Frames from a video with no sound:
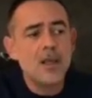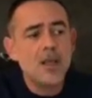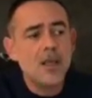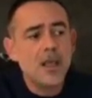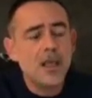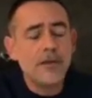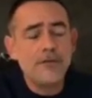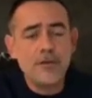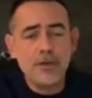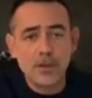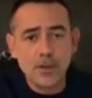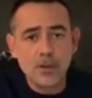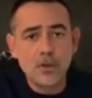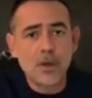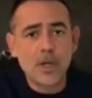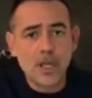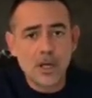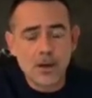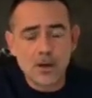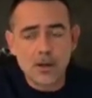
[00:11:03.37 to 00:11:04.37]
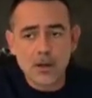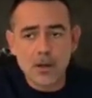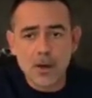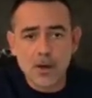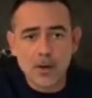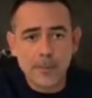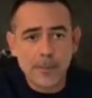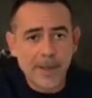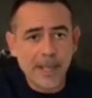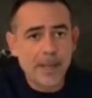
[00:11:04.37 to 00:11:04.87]
If you look at
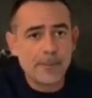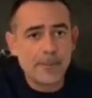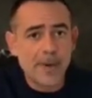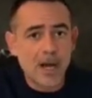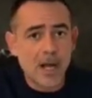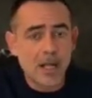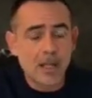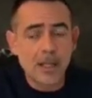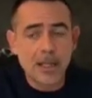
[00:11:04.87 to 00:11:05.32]
on PayPal